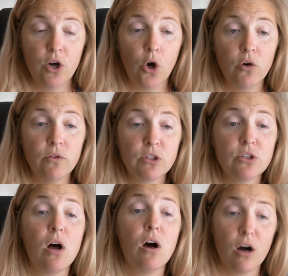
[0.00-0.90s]
Ovals
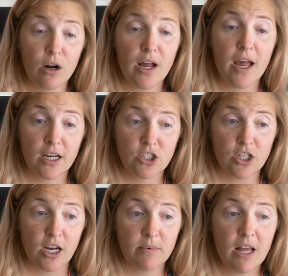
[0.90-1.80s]
are
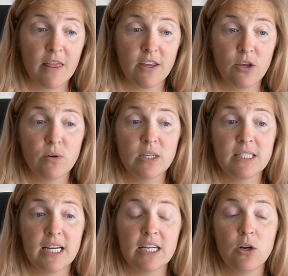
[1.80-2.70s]
egg-shaped. You could
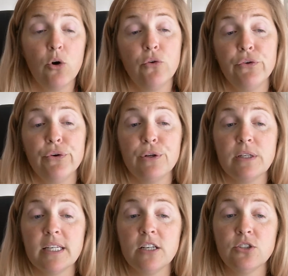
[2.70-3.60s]
say an oval looks
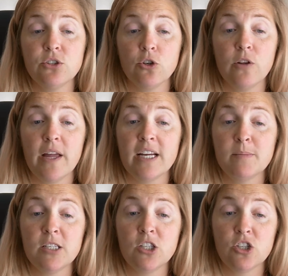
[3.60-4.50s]
like a circle that has
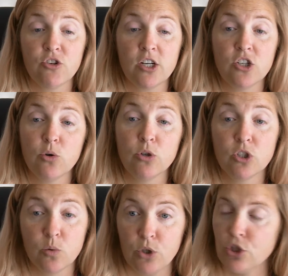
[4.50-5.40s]
been stretched or
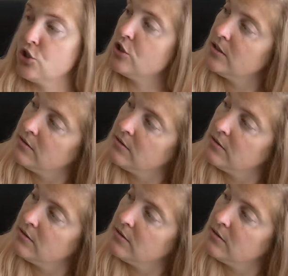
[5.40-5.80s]
squished.